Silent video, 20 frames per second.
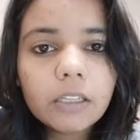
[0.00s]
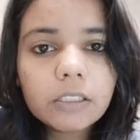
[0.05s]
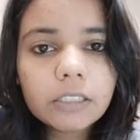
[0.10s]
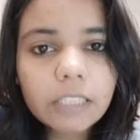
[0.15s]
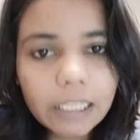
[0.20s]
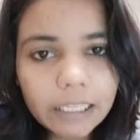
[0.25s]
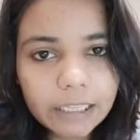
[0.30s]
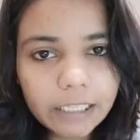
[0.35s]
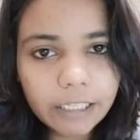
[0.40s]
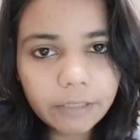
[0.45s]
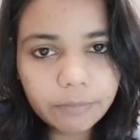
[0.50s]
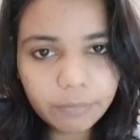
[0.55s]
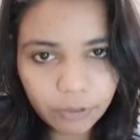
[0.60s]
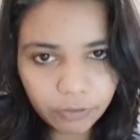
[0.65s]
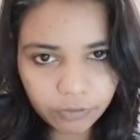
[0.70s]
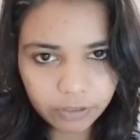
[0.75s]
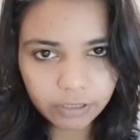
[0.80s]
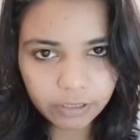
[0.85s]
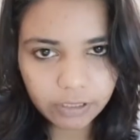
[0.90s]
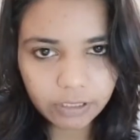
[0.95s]
drilling
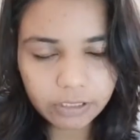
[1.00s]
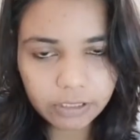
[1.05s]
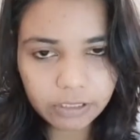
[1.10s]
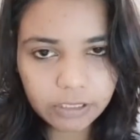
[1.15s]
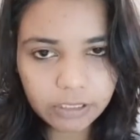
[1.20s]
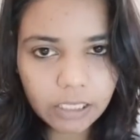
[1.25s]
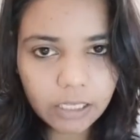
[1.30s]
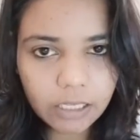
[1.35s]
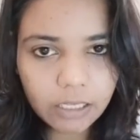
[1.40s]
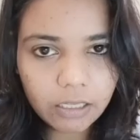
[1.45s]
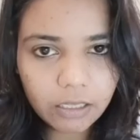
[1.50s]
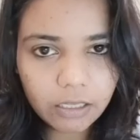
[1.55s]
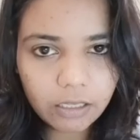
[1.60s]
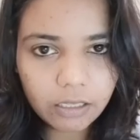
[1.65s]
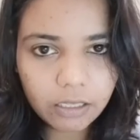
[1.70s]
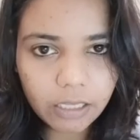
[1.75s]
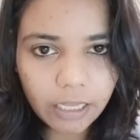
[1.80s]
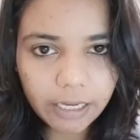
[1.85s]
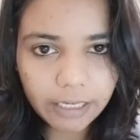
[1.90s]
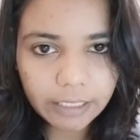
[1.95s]
process
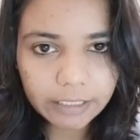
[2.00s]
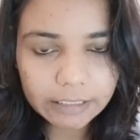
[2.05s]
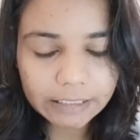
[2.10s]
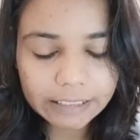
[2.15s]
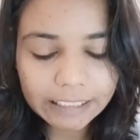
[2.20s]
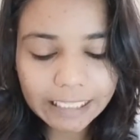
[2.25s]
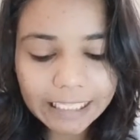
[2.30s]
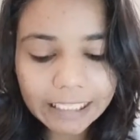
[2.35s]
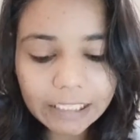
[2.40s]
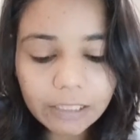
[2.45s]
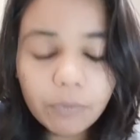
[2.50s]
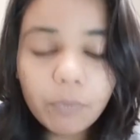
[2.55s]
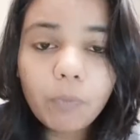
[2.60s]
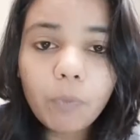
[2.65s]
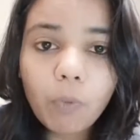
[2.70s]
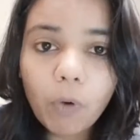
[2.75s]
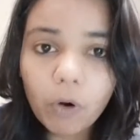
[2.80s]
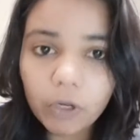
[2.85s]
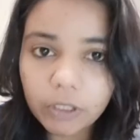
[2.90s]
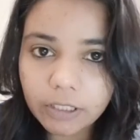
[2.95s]
and drill
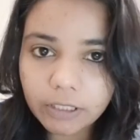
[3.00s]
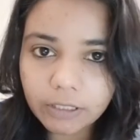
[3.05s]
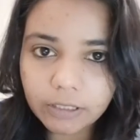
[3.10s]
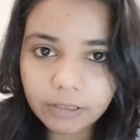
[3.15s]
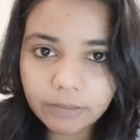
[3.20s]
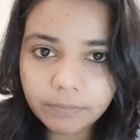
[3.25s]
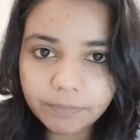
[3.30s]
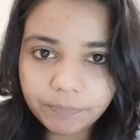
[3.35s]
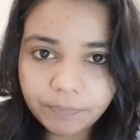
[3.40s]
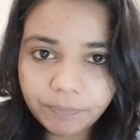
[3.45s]
water.